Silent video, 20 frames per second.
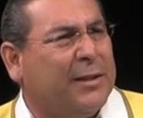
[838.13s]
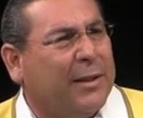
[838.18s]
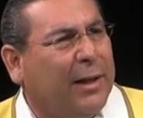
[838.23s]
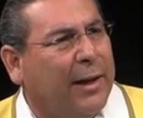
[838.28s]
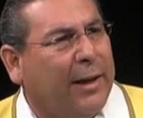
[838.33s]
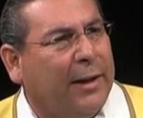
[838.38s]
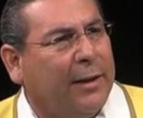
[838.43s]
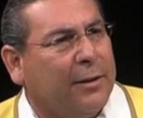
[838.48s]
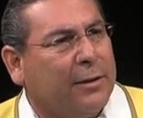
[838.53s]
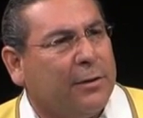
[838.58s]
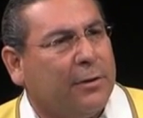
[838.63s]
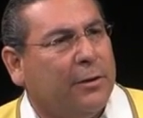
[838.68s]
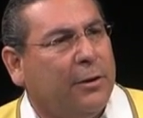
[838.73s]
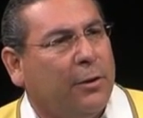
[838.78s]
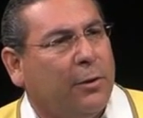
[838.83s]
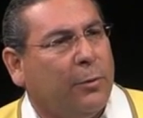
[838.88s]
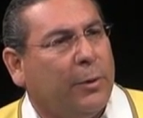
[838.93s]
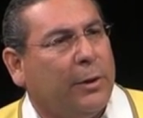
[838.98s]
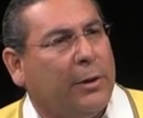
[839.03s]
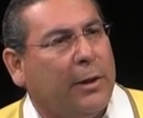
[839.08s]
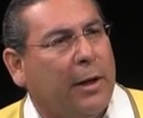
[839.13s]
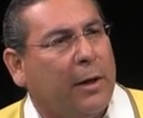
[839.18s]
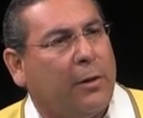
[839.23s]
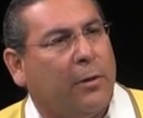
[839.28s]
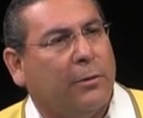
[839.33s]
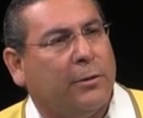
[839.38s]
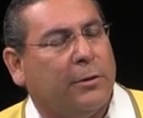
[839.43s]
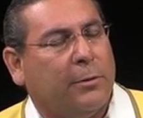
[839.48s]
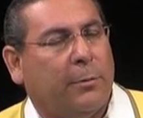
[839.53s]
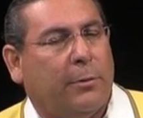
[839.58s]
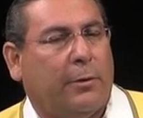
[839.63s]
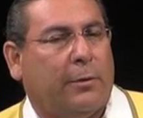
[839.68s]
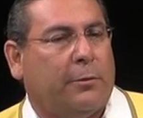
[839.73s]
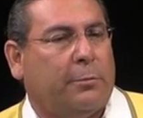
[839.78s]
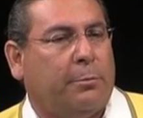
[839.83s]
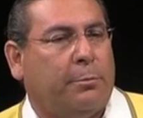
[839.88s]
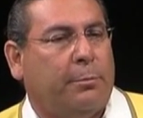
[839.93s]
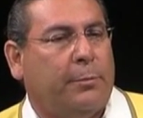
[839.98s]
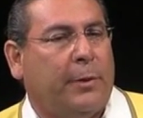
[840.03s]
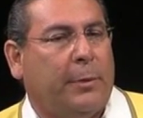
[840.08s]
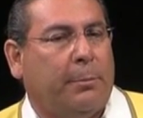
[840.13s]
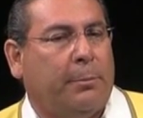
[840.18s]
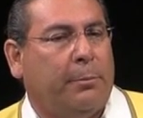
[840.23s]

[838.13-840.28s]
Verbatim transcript: science. You know, we tackle some of those the